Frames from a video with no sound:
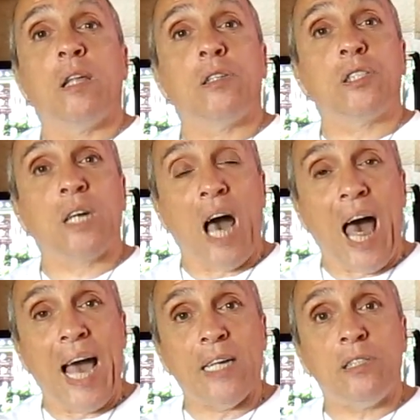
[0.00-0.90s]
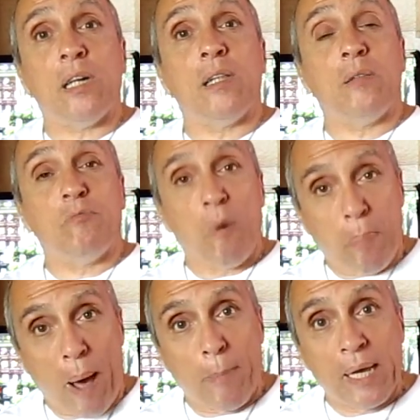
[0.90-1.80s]
disguised
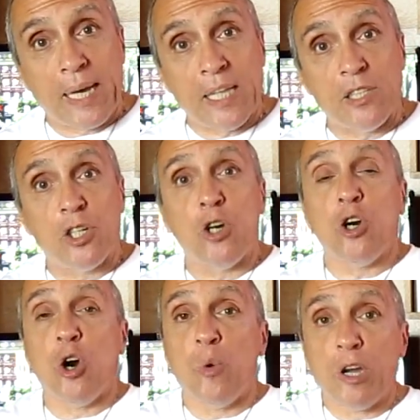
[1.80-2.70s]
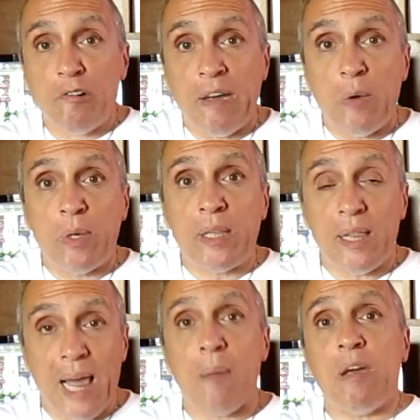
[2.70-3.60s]
Republicans who agree with
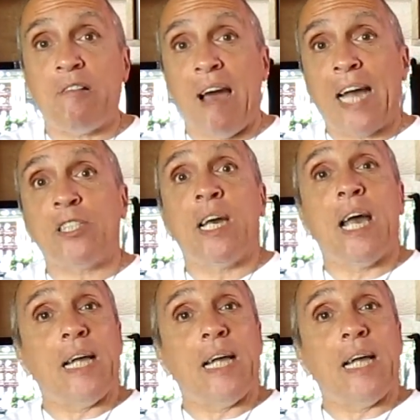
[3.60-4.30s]
the Democrats.